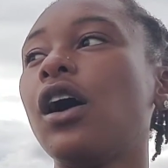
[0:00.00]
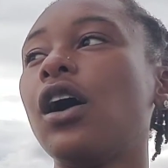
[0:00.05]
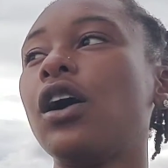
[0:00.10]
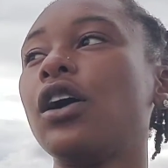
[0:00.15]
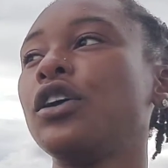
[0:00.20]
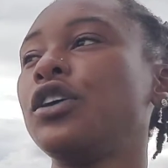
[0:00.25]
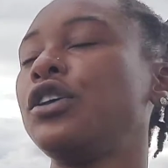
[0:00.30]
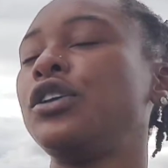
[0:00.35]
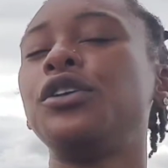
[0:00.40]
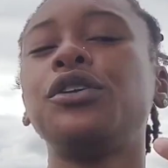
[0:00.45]

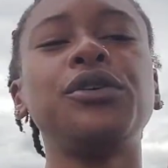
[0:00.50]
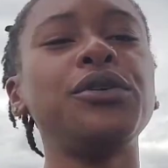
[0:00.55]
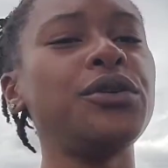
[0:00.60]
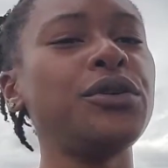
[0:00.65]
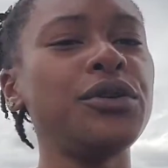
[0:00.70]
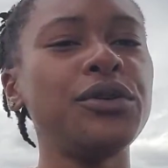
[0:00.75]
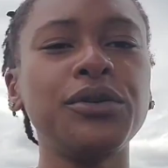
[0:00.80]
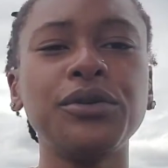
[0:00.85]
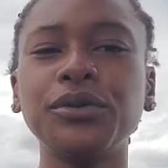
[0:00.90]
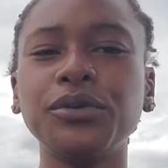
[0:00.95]
a
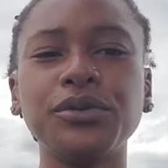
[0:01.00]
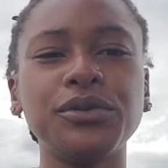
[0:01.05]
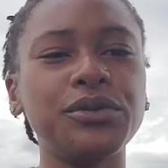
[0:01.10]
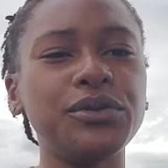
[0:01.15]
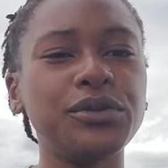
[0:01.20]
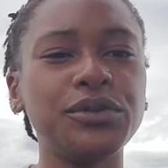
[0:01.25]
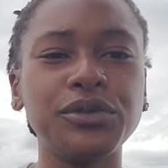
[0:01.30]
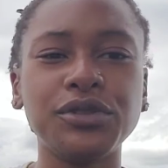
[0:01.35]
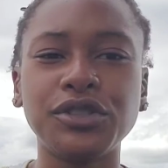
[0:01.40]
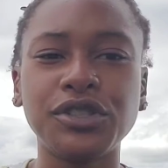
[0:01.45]

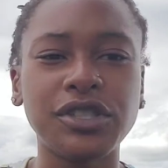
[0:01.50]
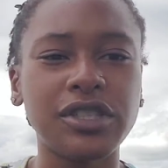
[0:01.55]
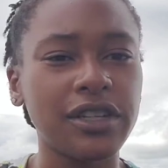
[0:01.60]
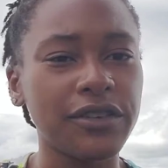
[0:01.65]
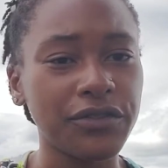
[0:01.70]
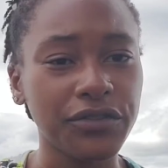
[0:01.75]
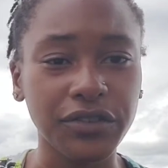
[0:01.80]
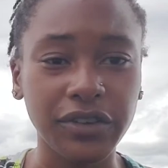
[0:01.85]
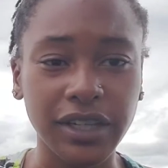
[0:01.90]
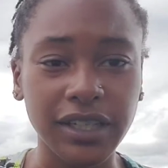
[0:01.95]
huge
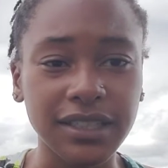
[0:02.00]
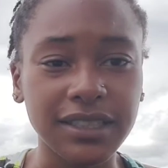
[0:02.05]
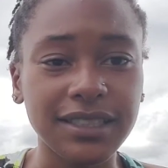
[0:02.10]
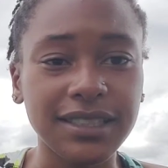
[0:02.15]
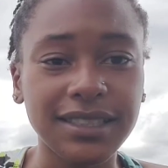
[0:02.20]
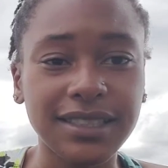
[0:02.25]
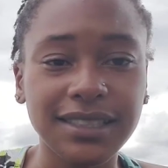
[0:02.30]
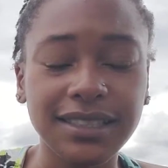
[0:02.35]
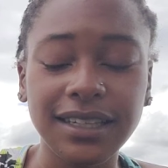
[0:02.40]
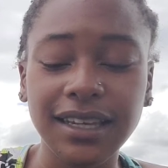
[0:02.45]

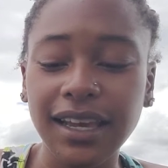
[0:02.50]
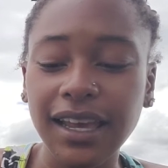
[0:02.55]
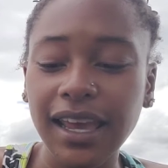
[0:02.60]
difference